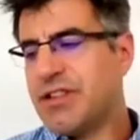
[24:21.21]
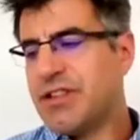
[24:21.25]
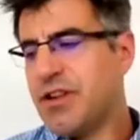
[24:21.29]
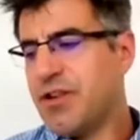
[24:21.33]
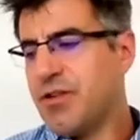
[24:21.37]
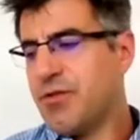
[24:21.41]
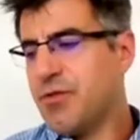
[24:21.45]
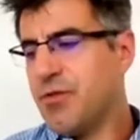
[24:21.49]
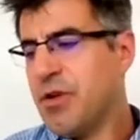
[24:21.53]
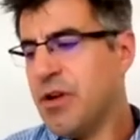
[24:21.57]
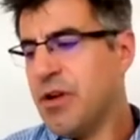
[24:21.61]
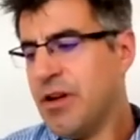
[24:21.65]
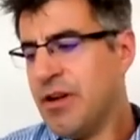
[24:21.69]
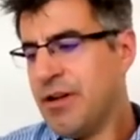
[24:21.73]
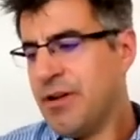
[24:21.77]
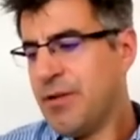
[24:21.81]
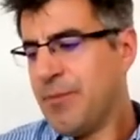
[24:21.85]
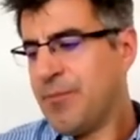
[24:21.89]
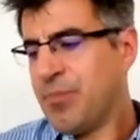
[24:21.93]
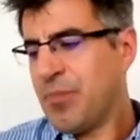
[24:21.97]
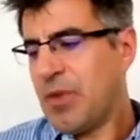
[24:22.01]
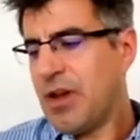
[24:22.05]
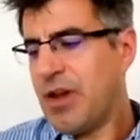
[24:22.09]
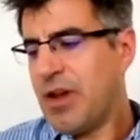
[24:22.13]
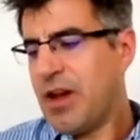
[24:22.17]
So
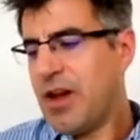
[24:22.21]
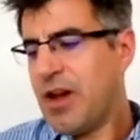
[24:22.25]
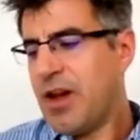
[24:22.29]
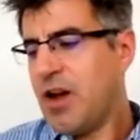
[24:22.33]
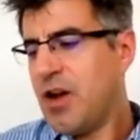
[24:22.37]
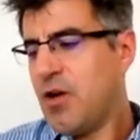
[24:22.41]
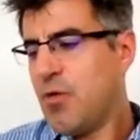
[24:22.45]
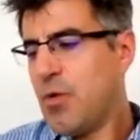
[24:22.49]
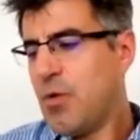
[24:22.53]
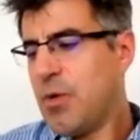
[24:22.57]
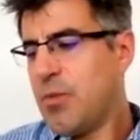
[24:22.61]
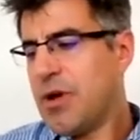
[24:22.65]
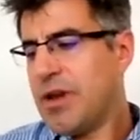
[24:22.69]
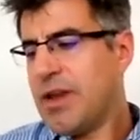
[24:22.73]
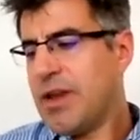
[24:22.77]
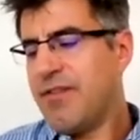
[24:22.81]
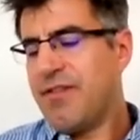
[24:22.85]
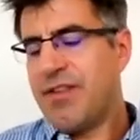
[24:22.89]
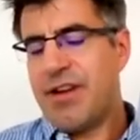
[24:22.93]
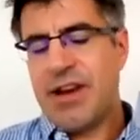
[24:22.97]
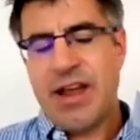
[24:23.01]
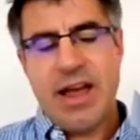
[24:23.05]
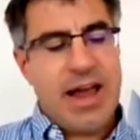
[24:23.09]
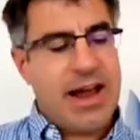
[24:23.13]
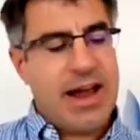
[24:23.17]
uh, we were
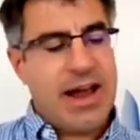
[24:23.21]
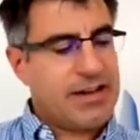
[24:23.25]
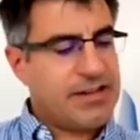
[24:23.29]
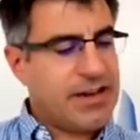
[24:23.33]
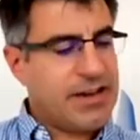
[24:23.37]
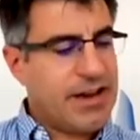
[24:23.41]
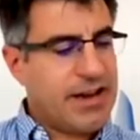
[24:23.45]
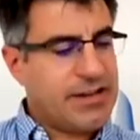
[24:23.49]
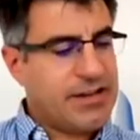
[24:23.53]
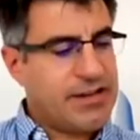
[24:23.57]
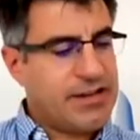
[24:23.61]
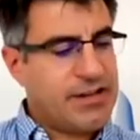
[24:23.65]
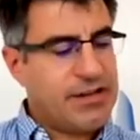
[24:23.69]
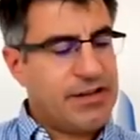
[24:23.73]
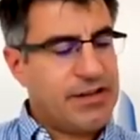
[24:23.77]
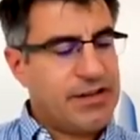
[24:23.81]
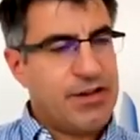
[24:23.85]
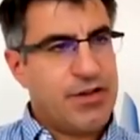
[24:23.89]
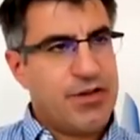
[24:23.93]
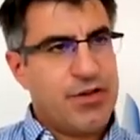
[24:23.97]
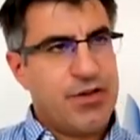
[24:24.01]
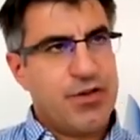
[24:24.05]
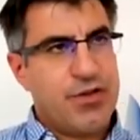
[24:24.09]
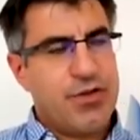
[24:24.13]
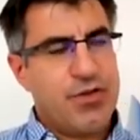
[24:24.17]
given access
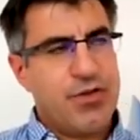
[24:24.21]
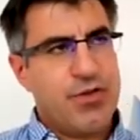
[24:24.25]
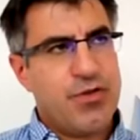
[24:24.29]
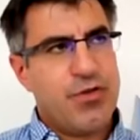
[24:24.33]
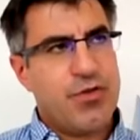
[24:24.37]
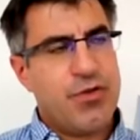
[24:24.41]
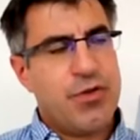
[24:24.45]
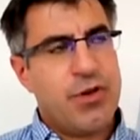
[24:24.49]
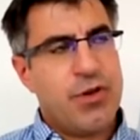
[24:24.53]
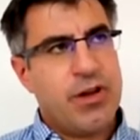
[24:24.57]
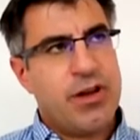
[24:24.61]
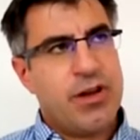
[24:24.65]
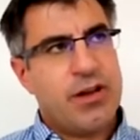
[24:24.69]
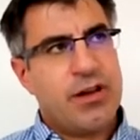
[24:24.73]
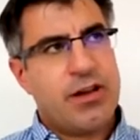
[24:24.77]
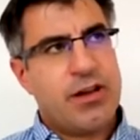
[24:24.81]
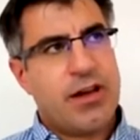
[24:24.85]
to